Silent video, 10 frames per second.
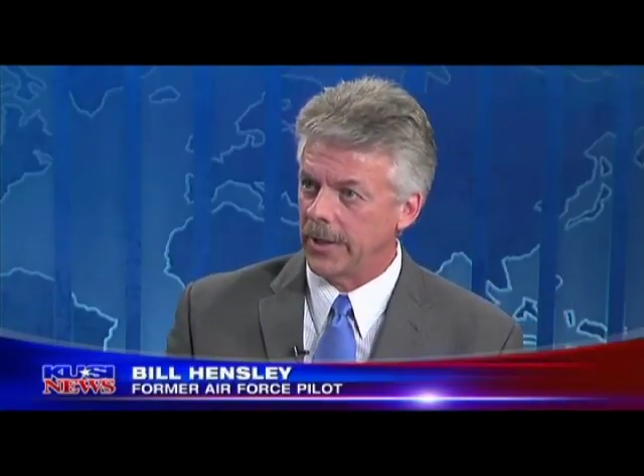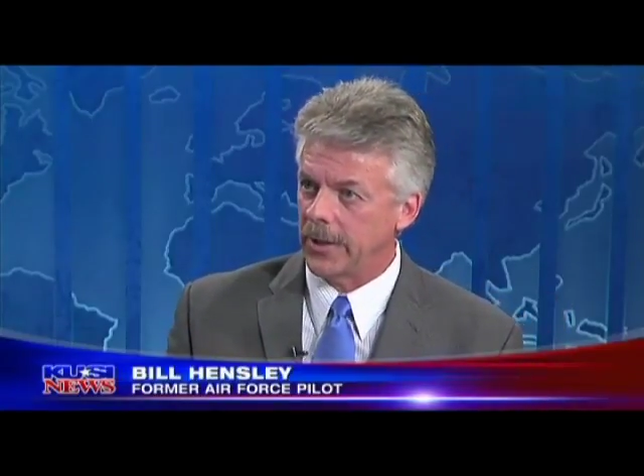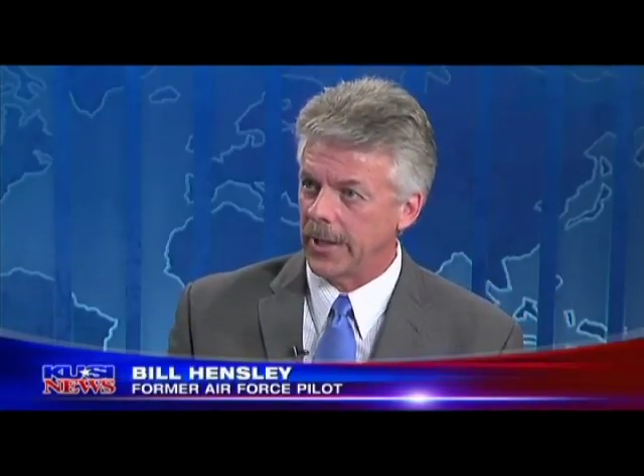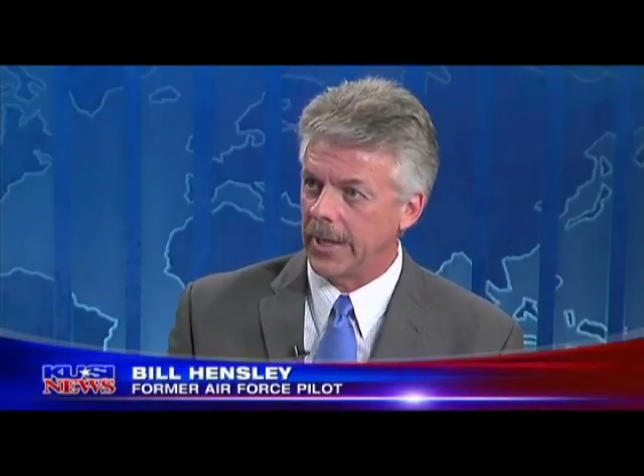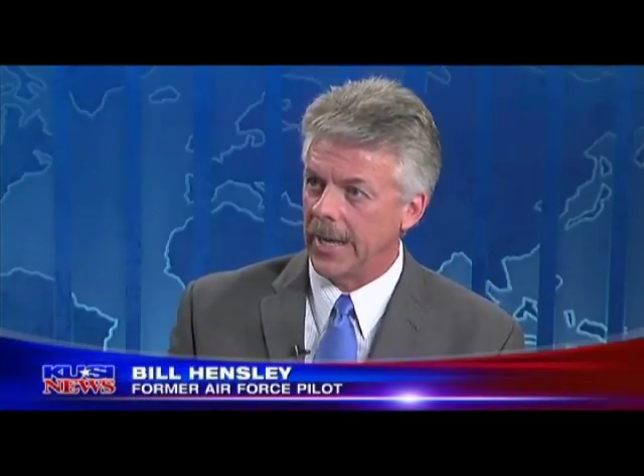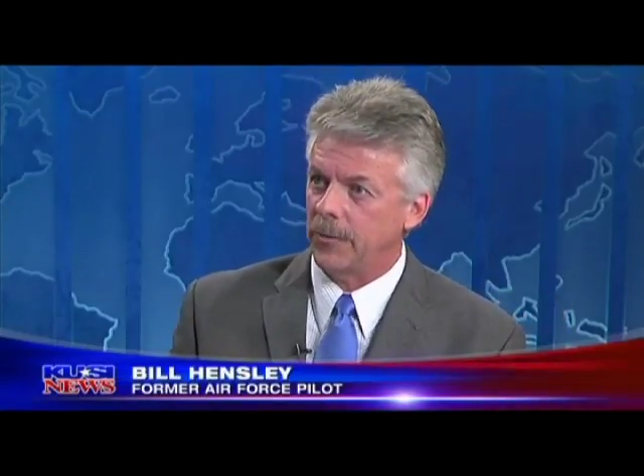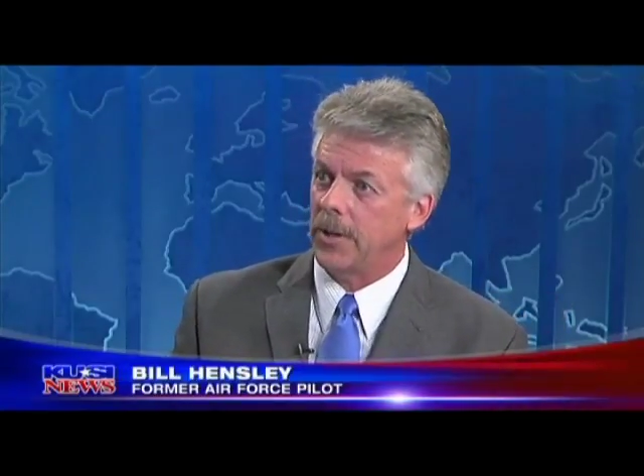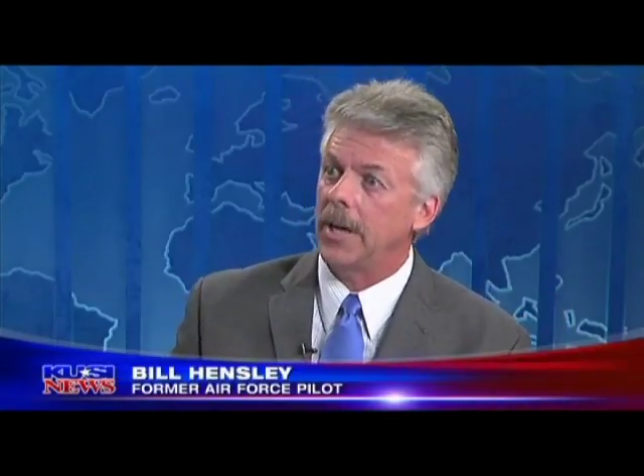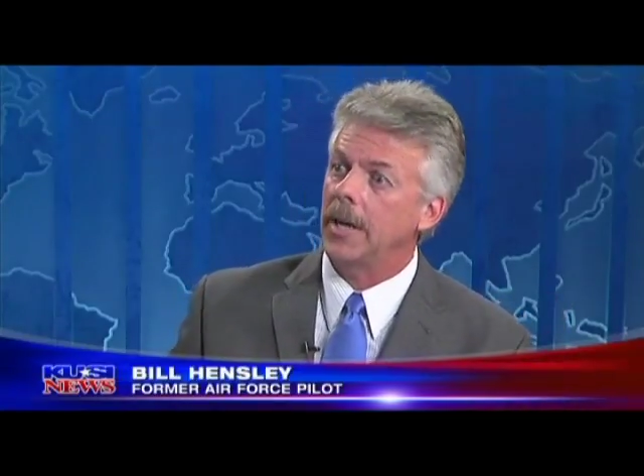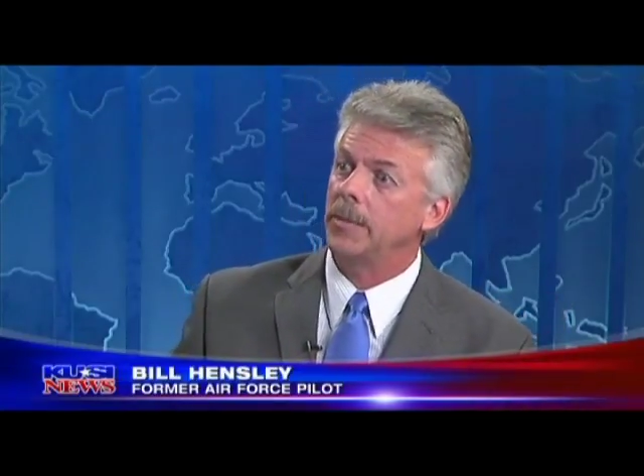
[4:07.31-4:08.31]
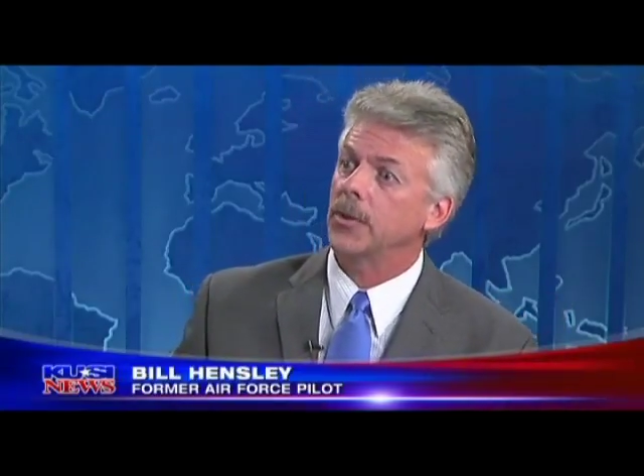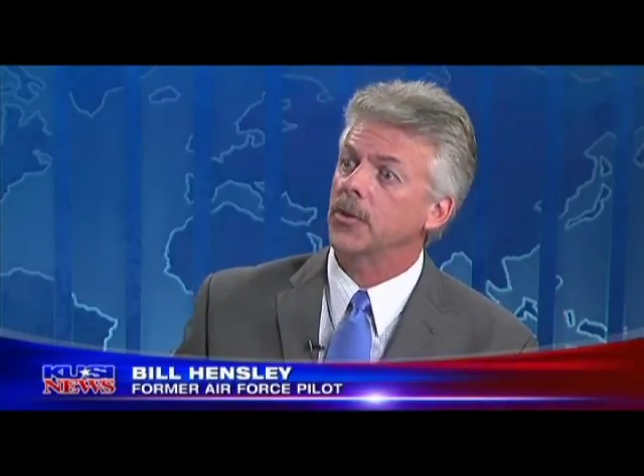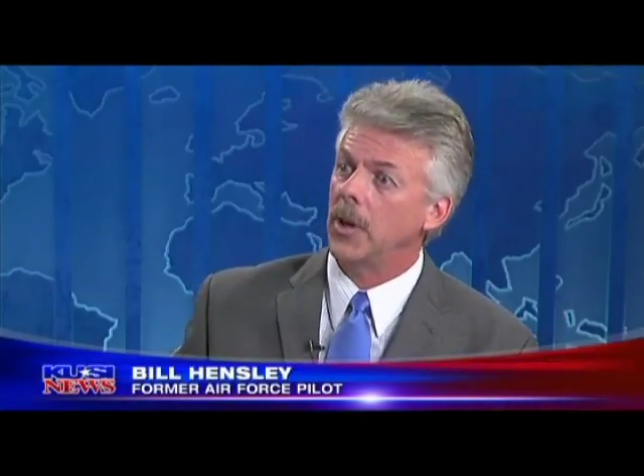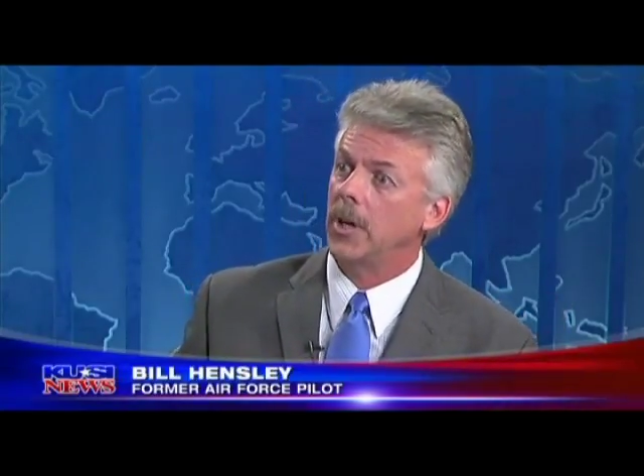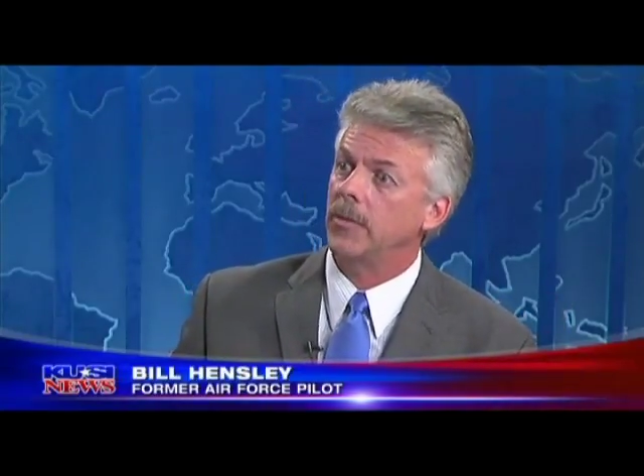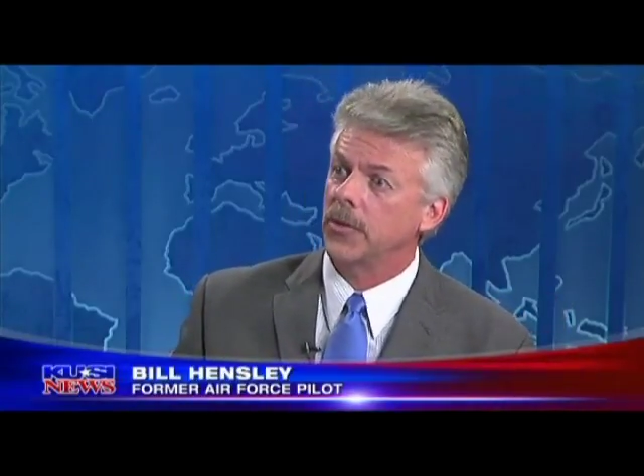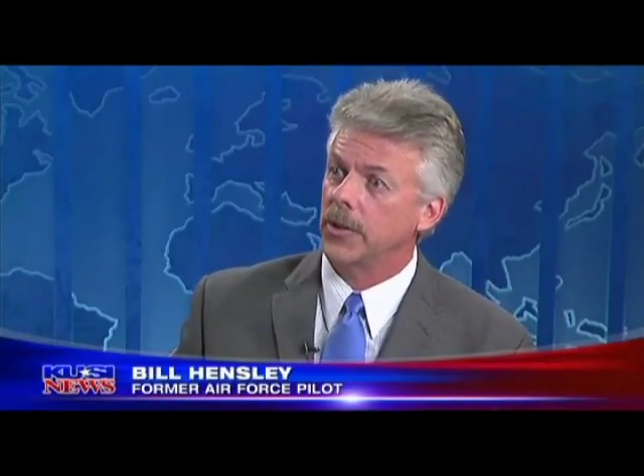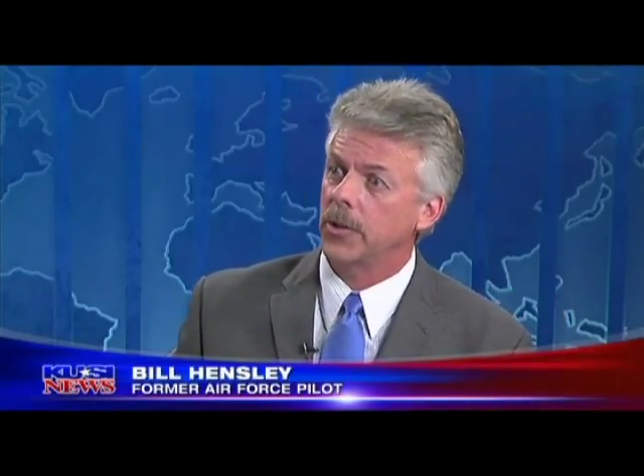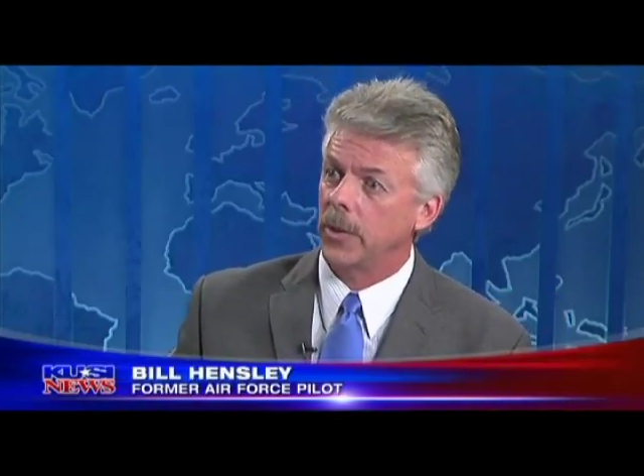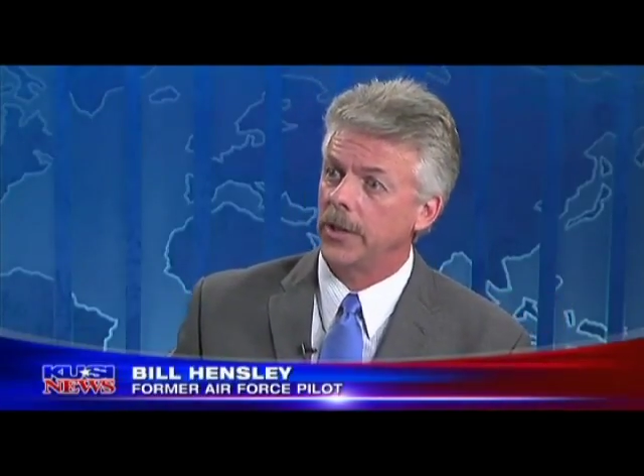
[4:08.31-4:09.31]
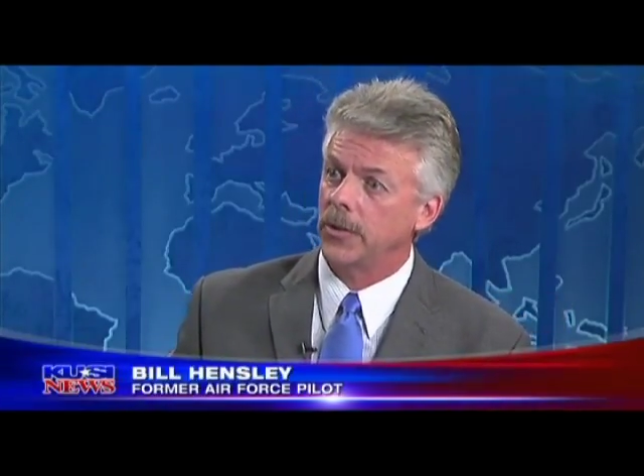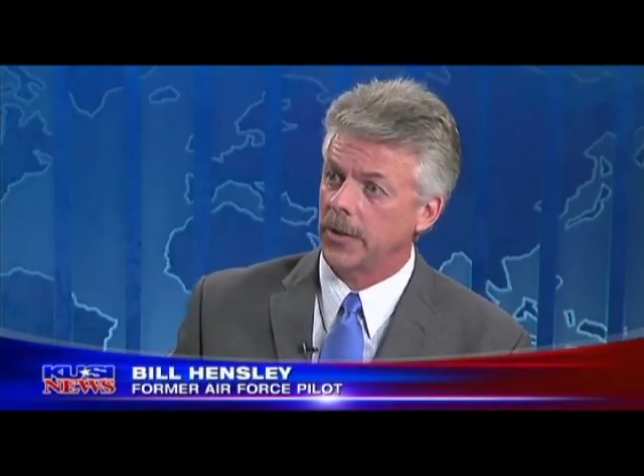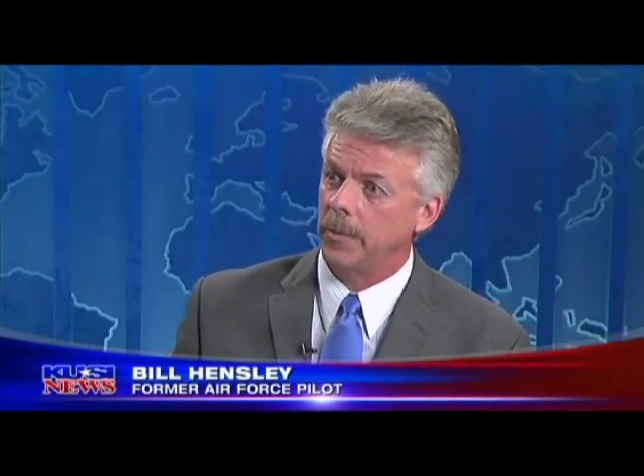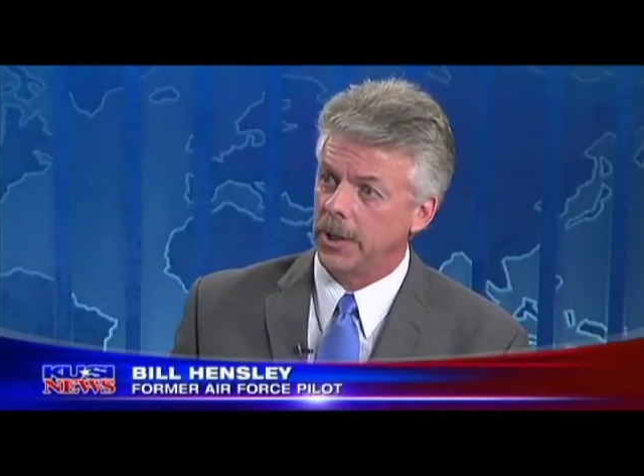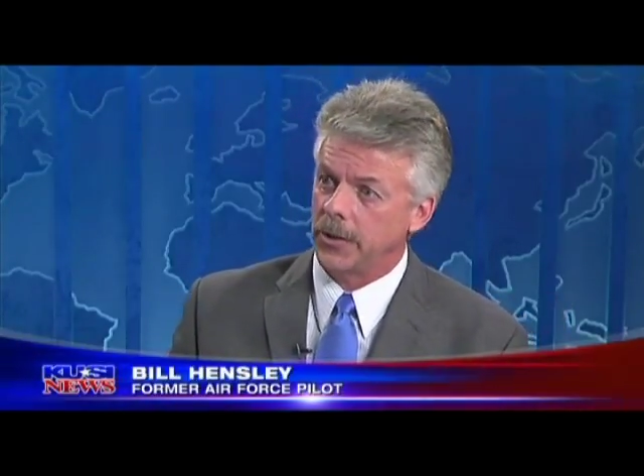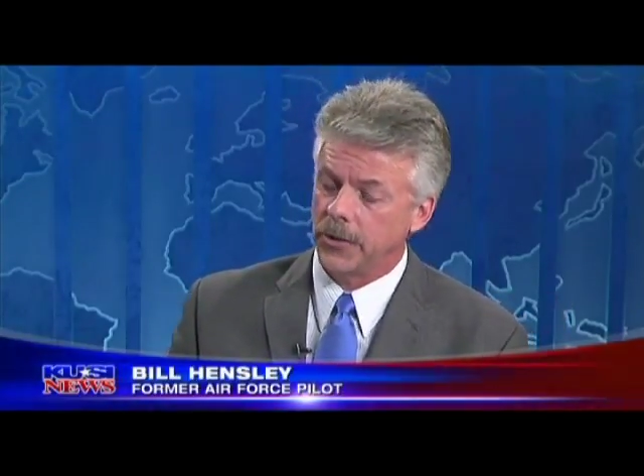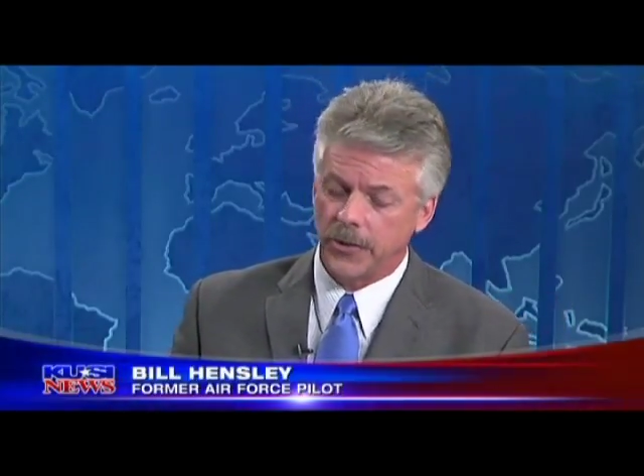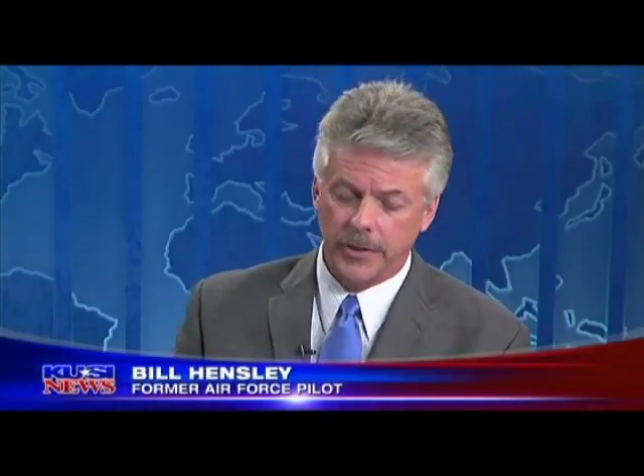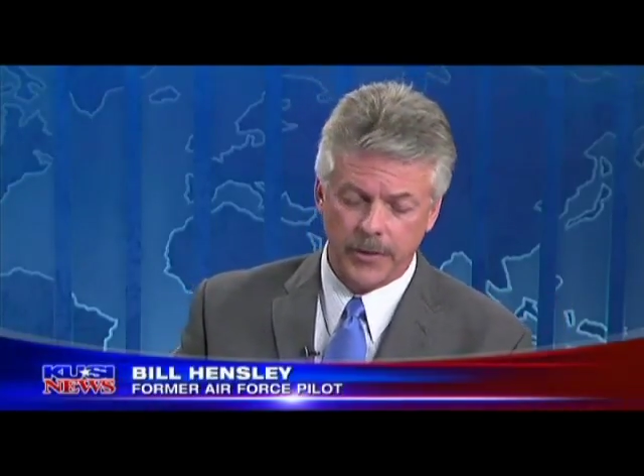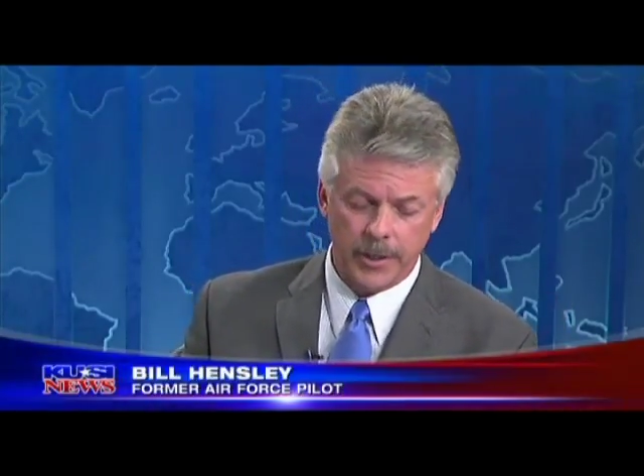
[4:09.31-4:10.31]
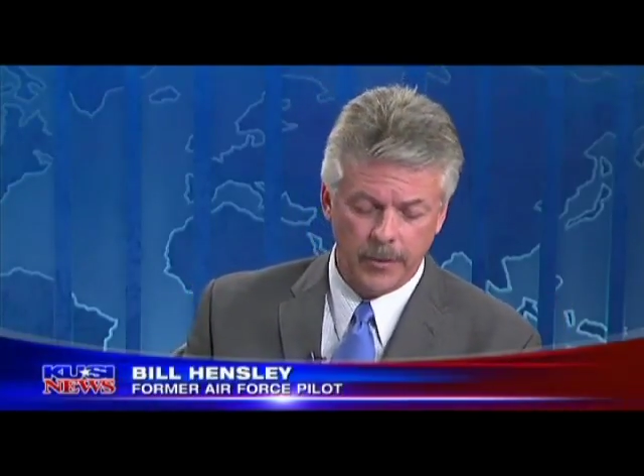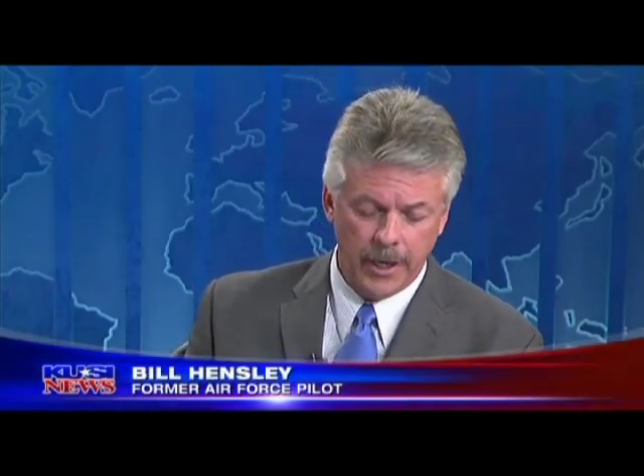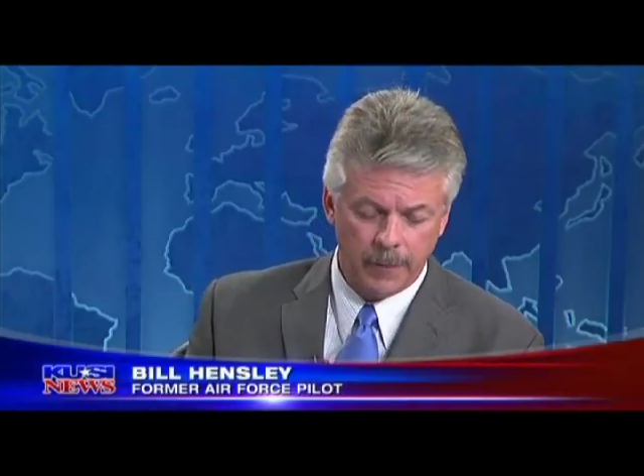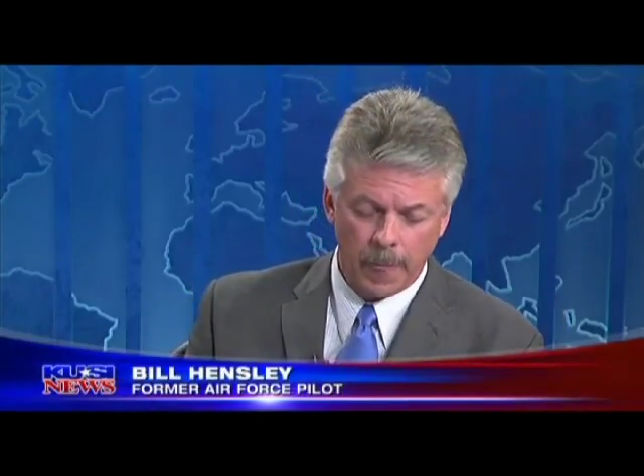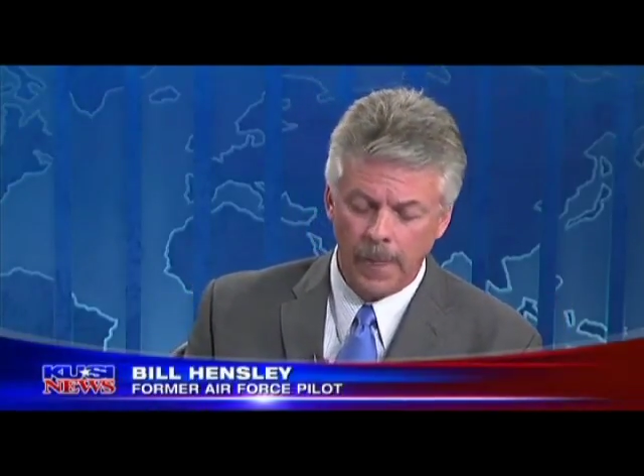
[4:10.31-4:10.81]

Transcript: you can have time to solve situations and emergencies as they arrive.